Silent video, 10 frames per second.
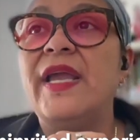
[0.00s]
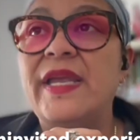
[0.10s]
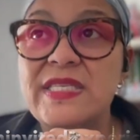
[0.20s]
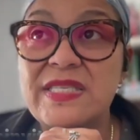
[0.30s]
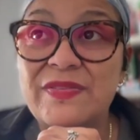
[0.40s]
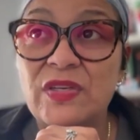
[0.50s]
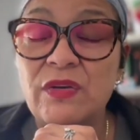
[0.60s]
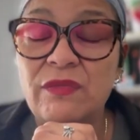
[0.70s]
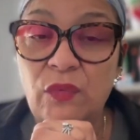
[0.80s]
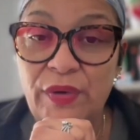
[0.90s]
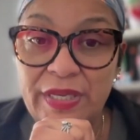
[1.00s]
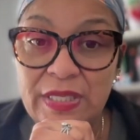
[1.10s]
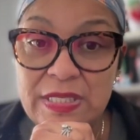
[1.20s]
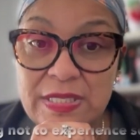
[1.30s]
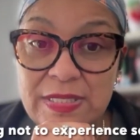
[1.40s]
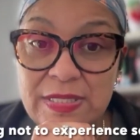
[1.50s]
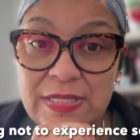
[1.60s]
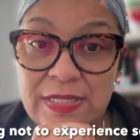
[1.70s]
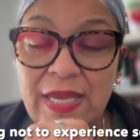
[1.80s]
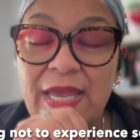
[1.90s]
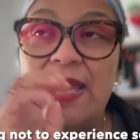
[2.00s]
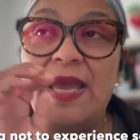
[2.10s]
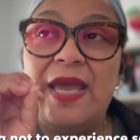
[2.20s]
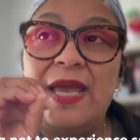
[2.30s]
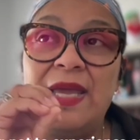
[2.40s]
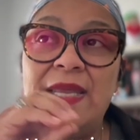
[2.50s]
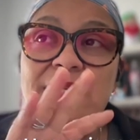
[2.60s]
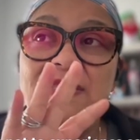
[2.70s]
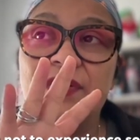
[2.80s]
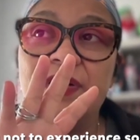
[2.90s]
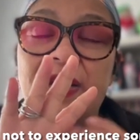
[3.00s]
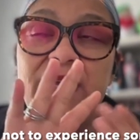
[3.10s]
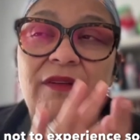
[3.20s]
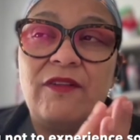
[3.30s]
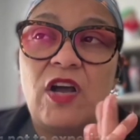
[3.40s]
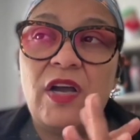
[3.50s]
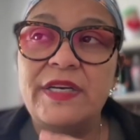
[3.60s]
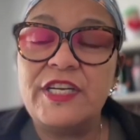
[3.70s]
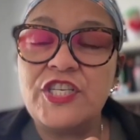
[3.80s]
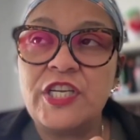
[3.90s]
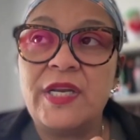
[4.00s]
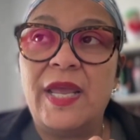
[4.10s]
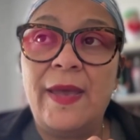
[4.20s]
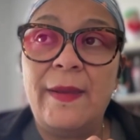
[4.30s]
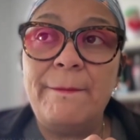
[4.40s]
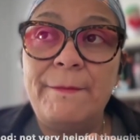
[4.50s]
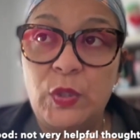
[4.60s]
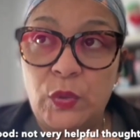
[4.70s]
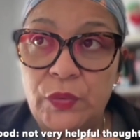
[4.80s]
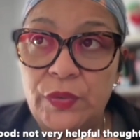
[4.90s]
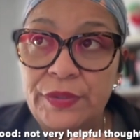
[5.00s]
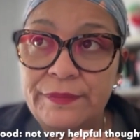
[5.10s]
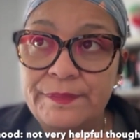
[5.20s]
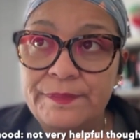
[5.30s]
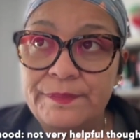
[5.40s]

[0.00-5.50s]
A is for avoidance. N is for negative cognition and mood.